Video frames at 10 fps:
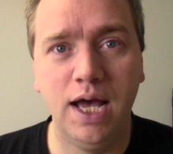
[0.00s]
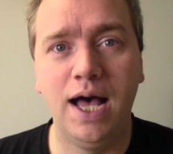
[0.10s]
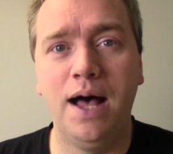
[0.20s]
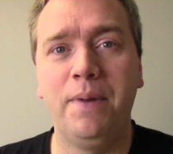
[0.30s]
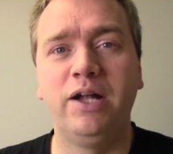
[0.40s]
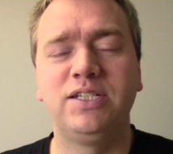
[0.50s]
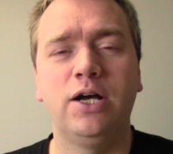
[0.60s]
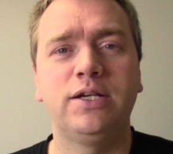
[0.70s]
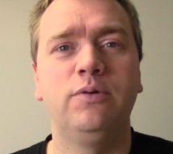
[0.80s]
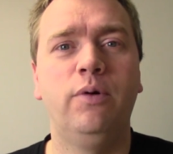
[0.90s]
I'll
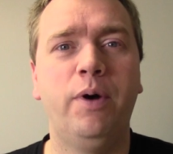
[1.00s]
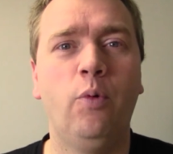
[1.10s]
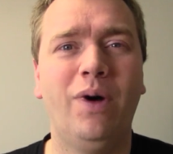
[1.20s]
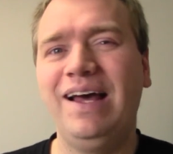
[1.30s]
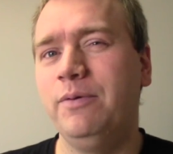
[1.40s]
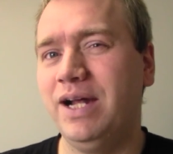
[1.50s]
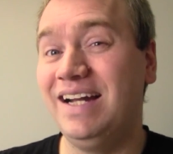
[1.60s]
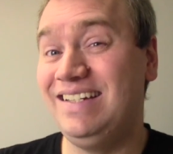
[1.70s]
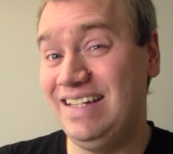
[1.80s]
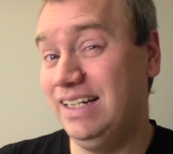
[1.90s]
talk about what I would
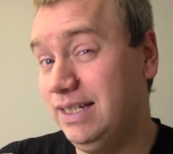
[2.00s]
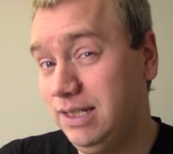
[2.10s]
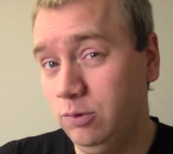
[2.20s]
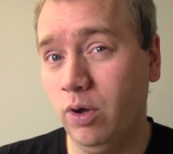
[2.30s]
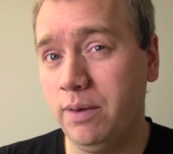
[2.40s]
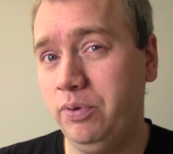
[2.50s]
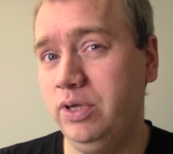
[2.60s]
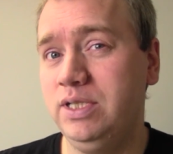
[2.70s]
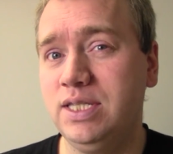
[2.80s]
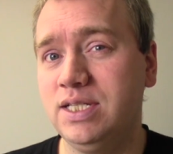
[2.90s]
ideally want to put
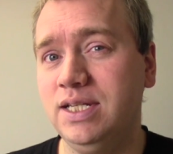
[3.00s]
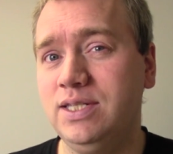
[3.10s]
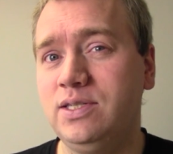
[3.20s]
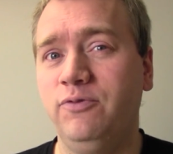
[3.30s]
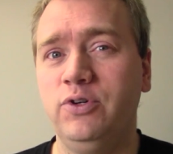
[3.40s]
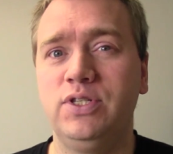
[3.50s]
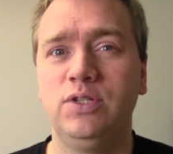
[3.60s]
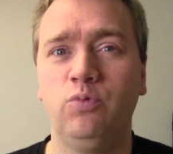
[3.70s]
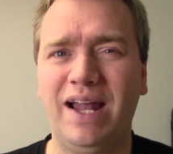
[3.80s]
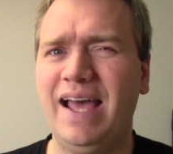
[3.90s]
into this list
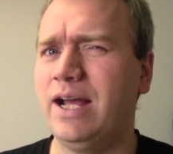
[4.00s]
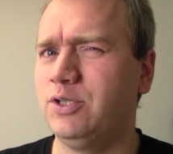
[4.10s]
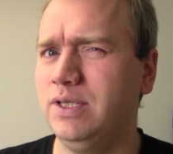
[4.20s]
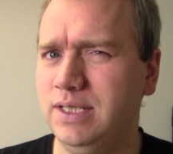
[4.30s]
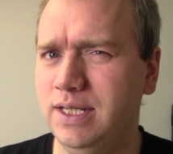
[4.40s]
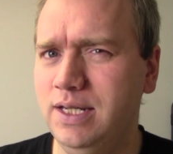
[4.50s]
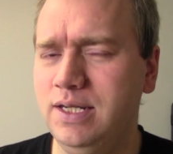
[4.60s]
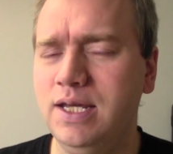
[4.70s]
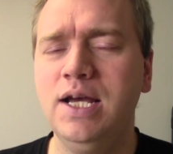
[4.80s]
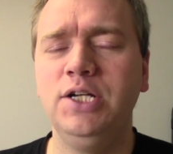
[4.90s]
versus what I actually
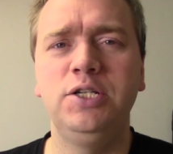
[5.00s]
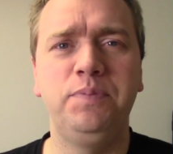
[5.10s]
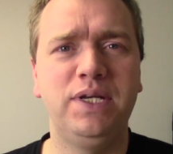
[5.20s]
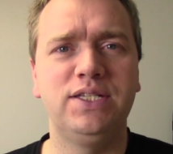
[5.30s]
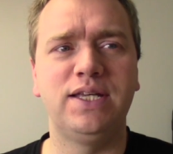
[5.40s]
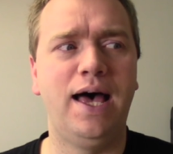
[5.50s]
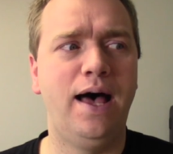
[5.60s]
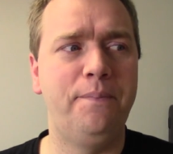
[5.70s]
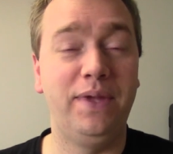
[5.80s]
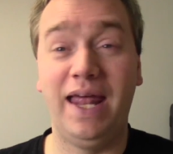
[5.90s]
did, just because
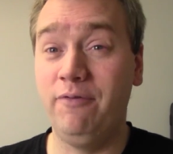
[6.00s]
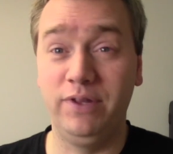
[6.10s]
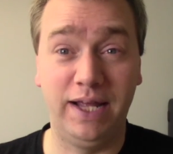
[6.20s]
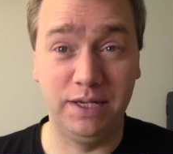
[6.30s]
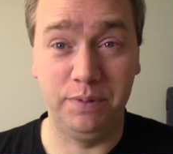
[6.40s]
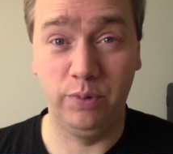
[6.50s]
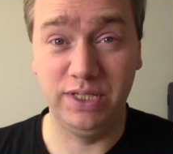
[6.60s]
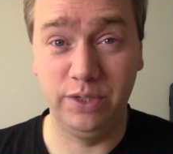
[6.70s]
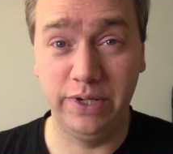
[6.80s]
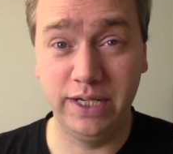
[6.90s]
everything had to be
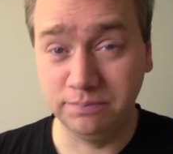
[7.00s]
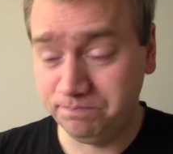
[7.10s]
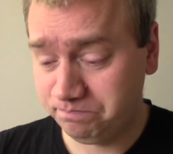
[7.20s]
WYSIWYG,